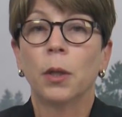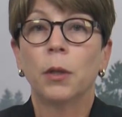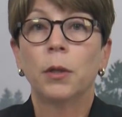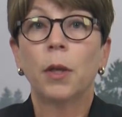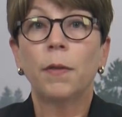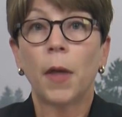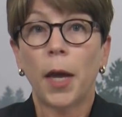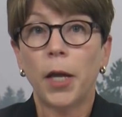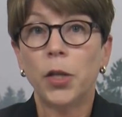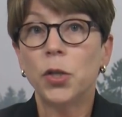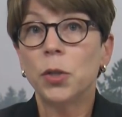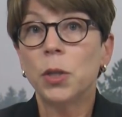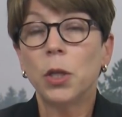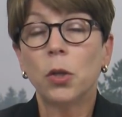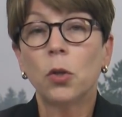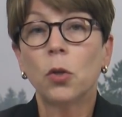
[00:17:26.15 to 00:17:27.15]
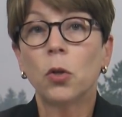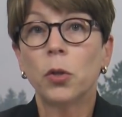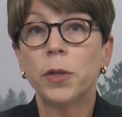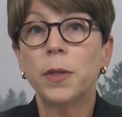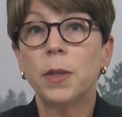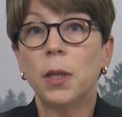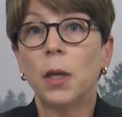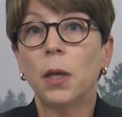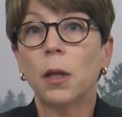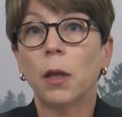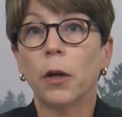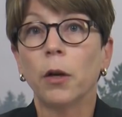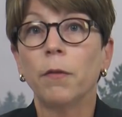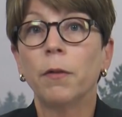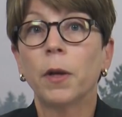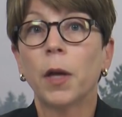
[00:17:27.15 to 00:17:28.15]
Then the agency could seek
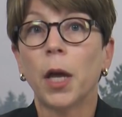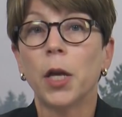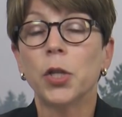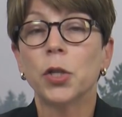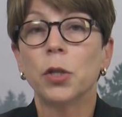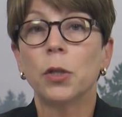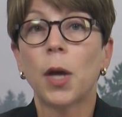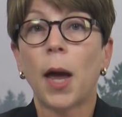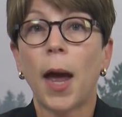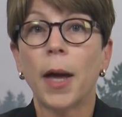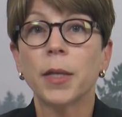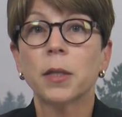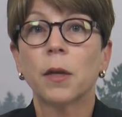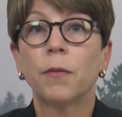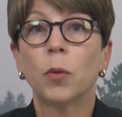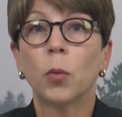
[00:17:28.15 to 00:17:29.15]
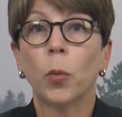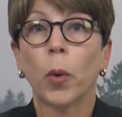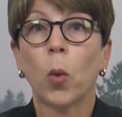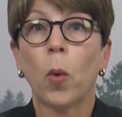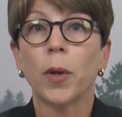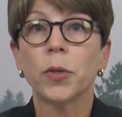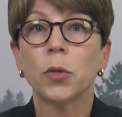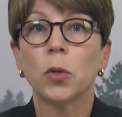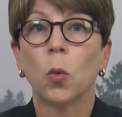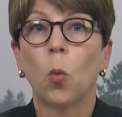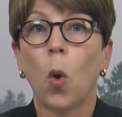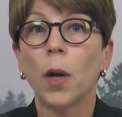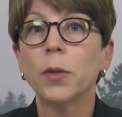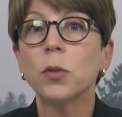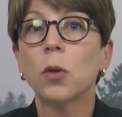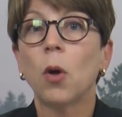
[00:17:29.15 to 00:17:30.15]
clarification to ask if the requester
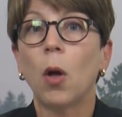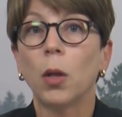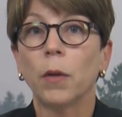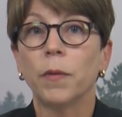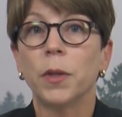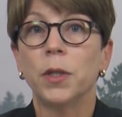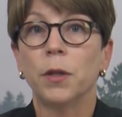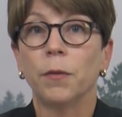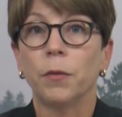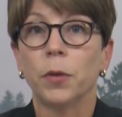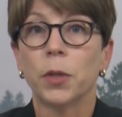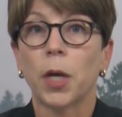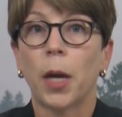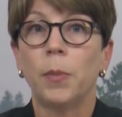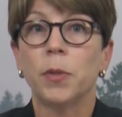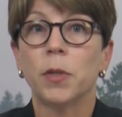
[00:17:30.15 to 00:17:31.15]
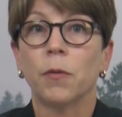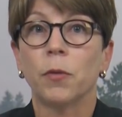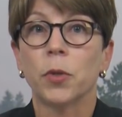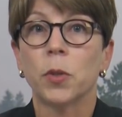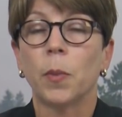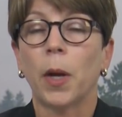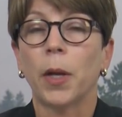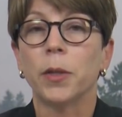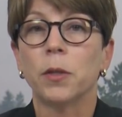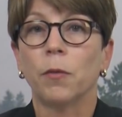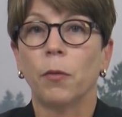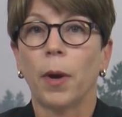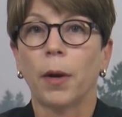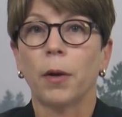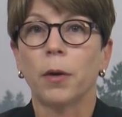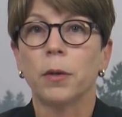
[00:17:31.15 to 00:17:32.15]
wants all of the different types of responsive
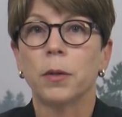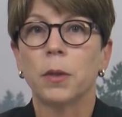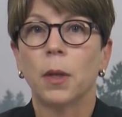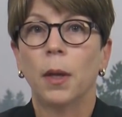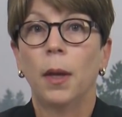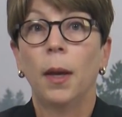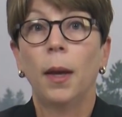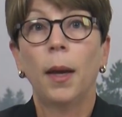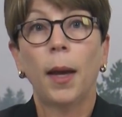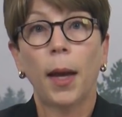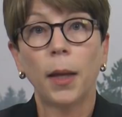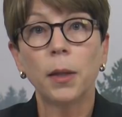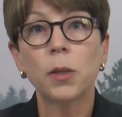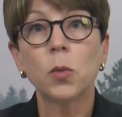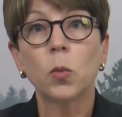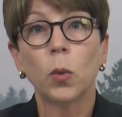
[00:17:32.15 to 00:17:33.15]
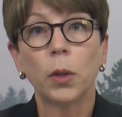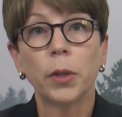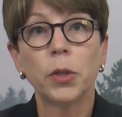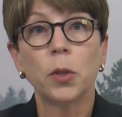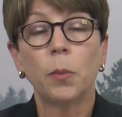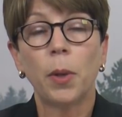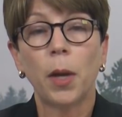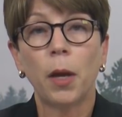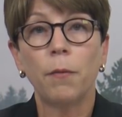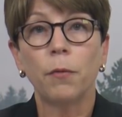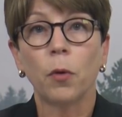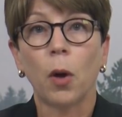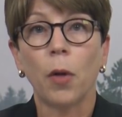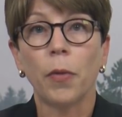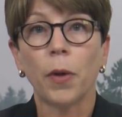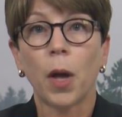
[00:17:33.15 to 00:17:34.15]
records and is willing to pay for
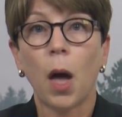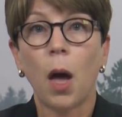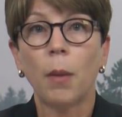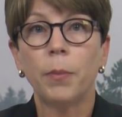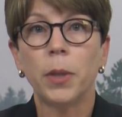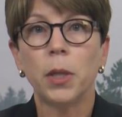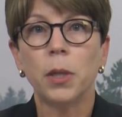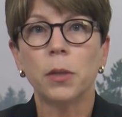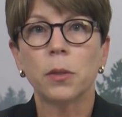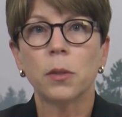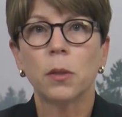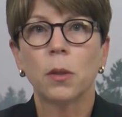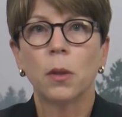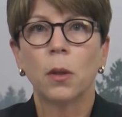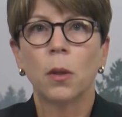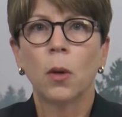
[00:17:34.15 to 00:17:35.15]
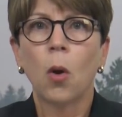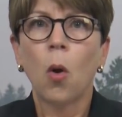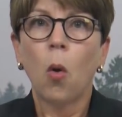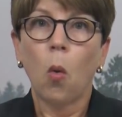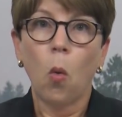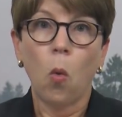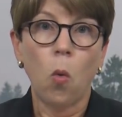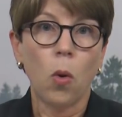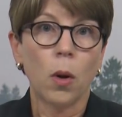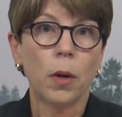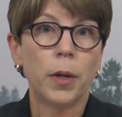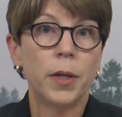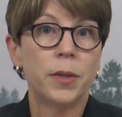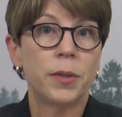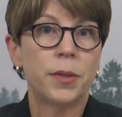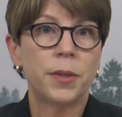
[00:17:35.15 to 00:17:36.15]
all the copies, or
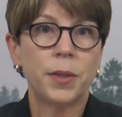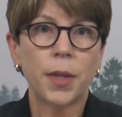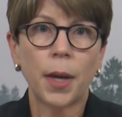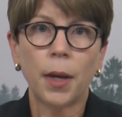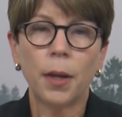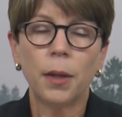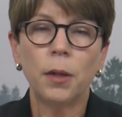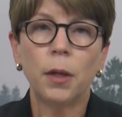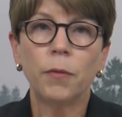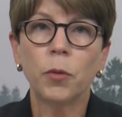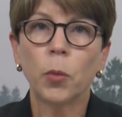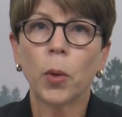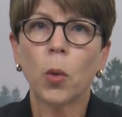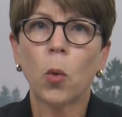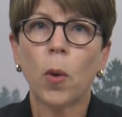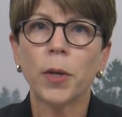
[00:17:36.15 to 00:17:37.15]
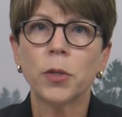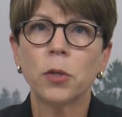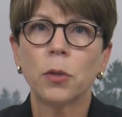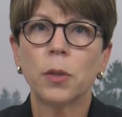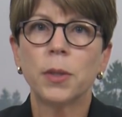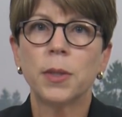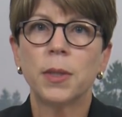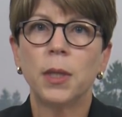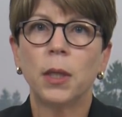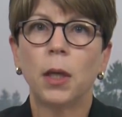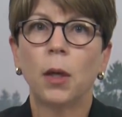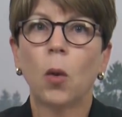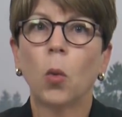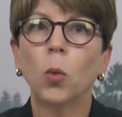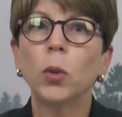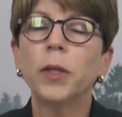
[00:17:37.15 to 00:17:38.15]
instead, if the requester is
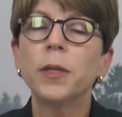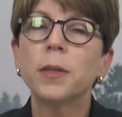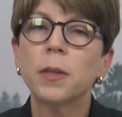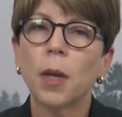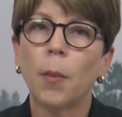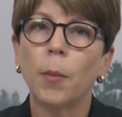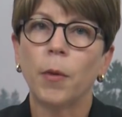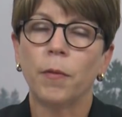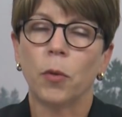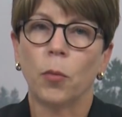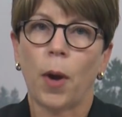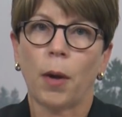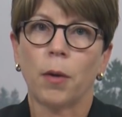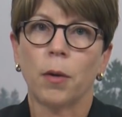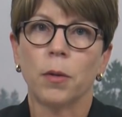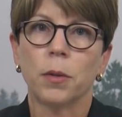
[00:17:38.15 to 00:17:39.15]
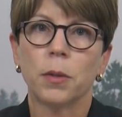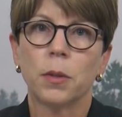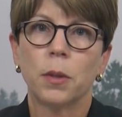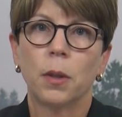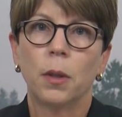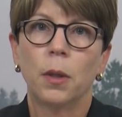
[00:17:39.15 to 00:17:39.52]
seeking only some of the records.